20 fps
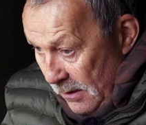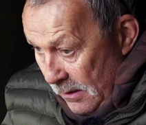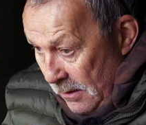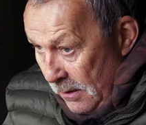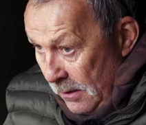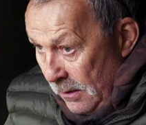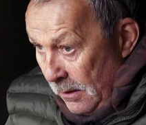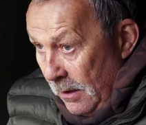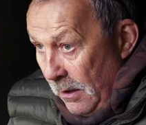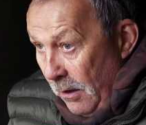
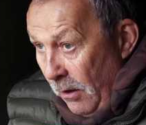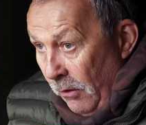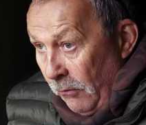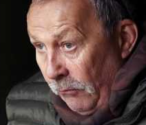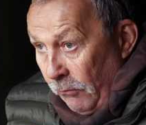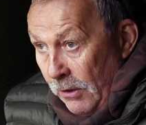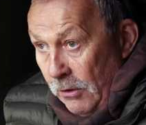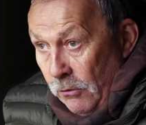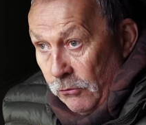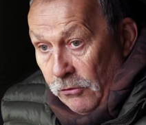I
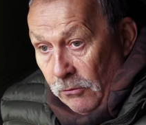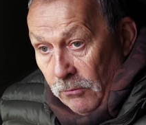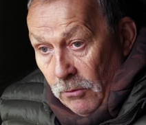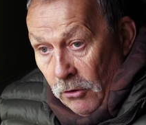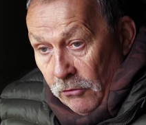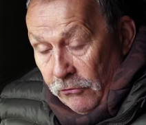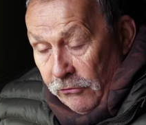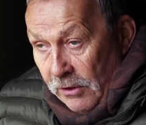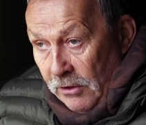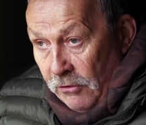reeled the
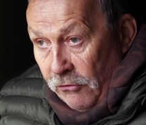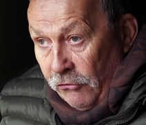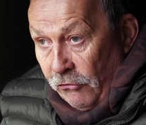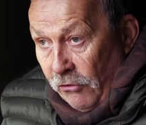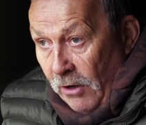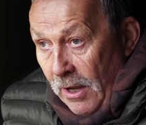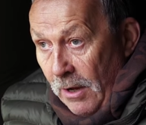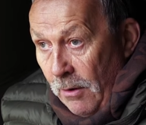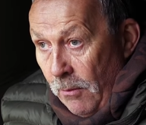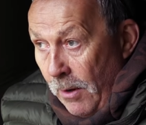rods in
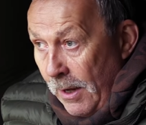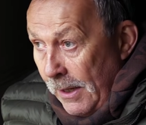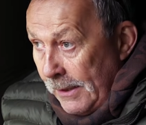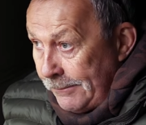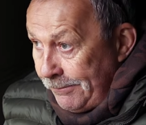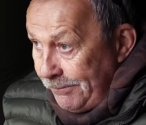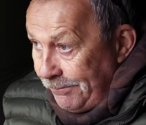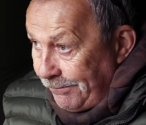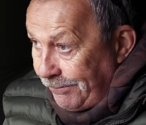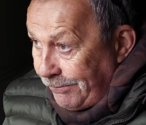straight away